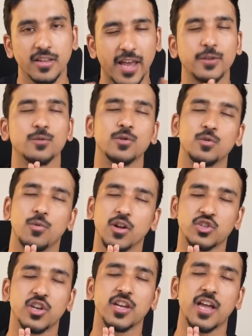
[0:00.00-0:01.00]
Thank you so much for
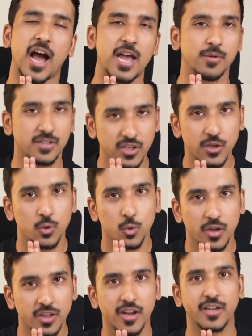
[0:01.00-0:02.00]
watching. I will see
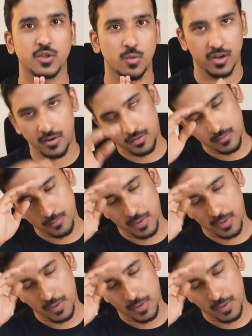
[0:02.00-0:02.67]
you in the next one.